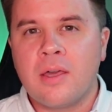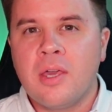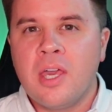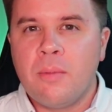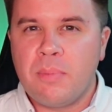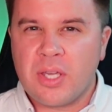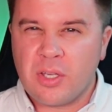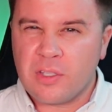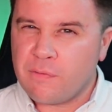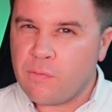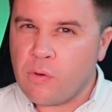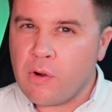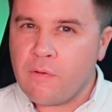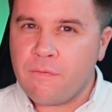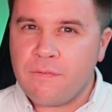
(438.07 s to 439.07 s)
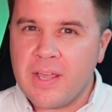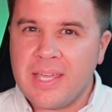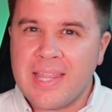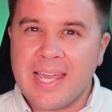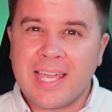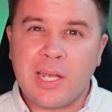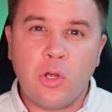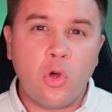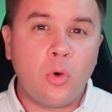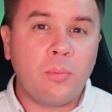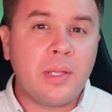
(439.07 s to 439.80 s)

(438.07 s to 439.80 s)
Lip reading: because for a fee they can normally